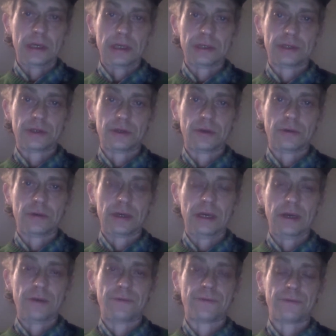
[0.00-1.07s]
So
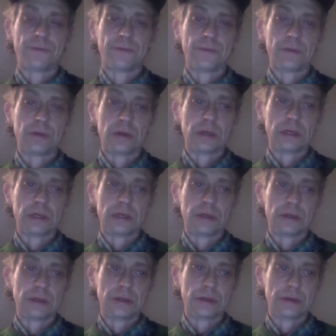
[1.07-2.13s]
if
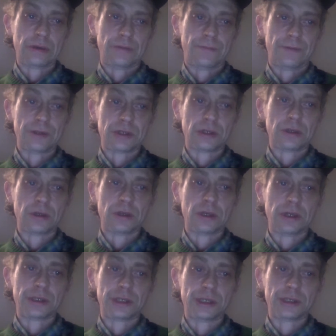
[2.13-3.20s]
physical
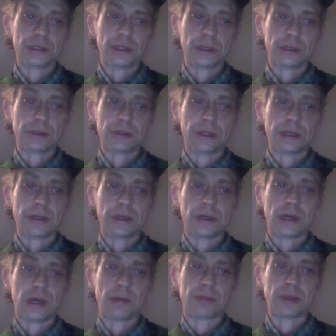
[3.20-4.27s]
logistics, then
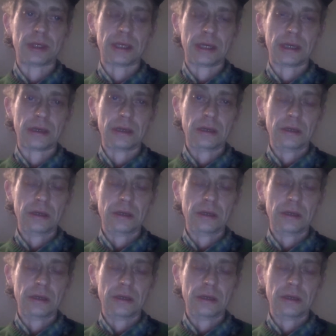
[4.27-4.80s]
coupling